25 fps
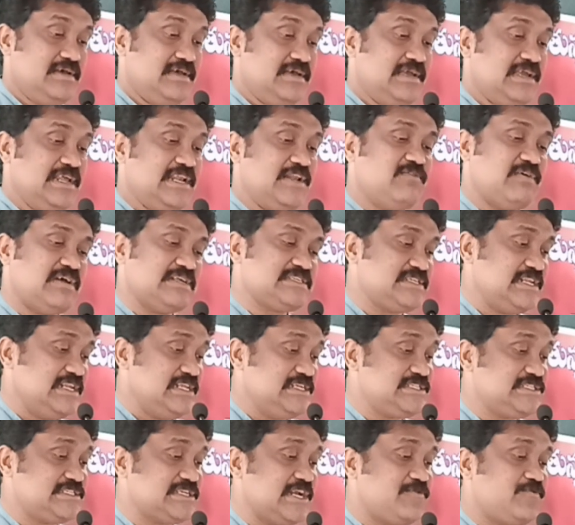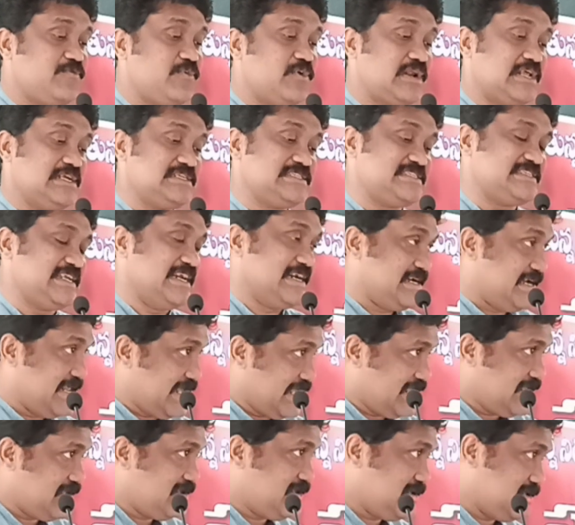It was listed for
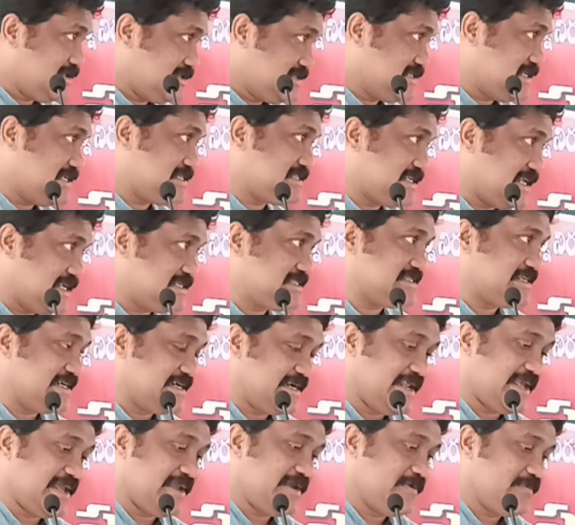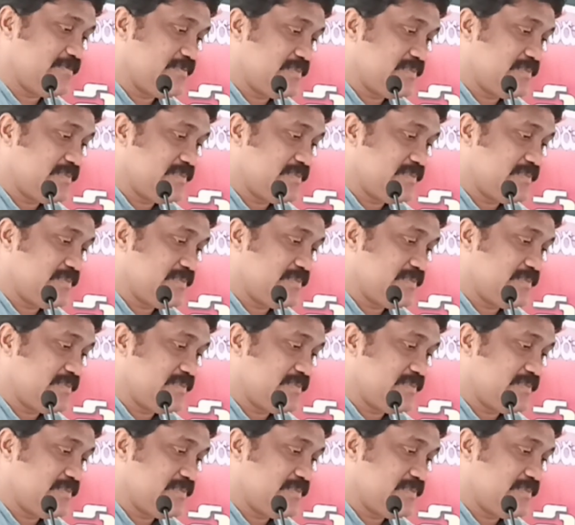yesterday, just yesterday.